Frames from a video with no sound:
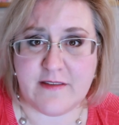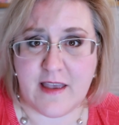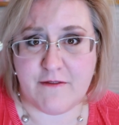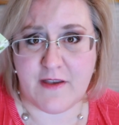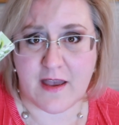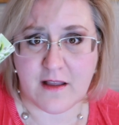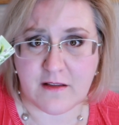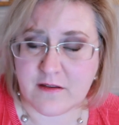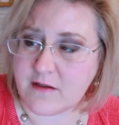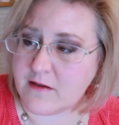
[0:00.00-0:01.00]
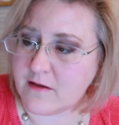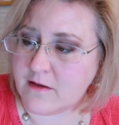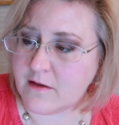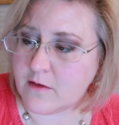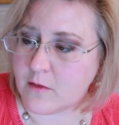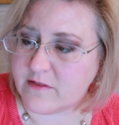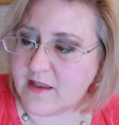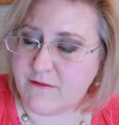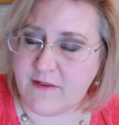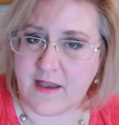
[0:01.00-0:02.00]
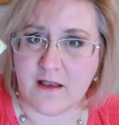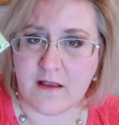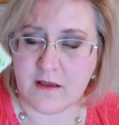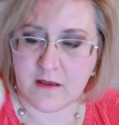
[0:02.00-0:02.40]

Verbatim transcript: Thé Verte or Vert.